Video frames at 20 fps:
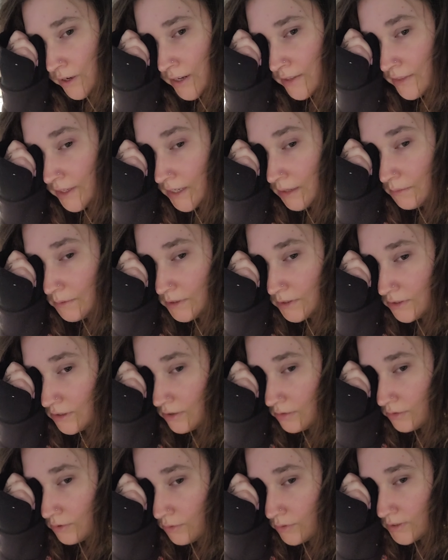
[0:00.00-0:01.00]
I think I'm gonna
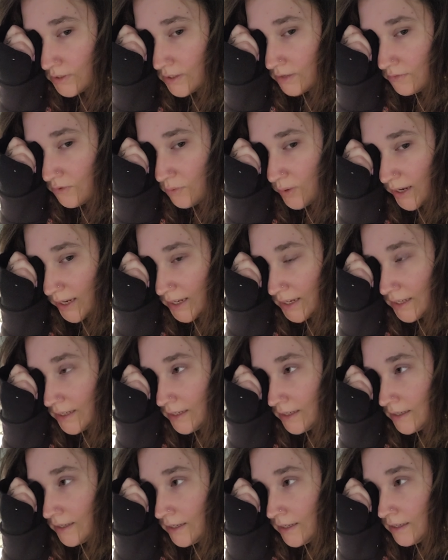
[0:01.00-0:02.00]
start throwing stuff away,
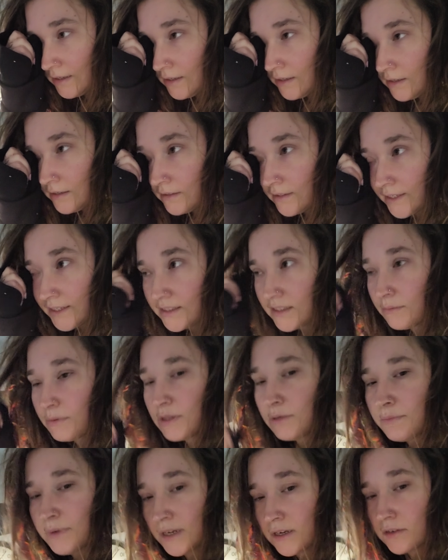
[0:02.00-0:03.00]
like some of
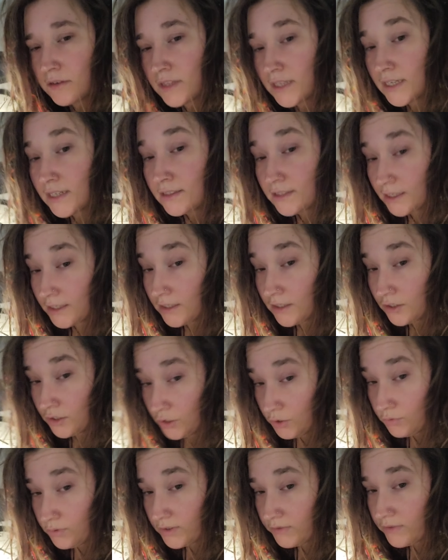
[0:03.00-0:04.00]
the bigger things I didn't
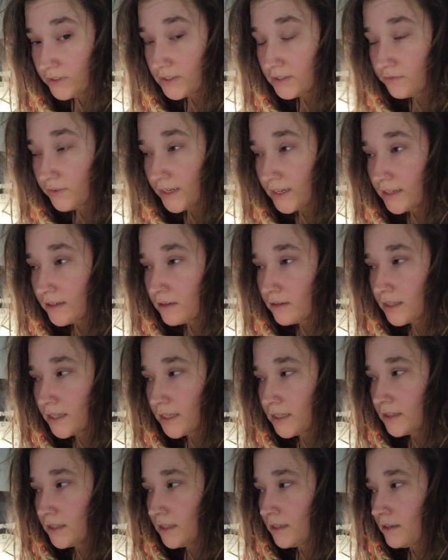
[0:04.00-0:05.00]
use for this van,
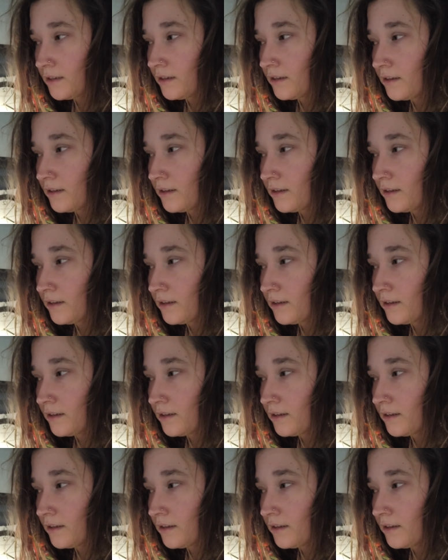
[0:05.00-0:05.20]
like the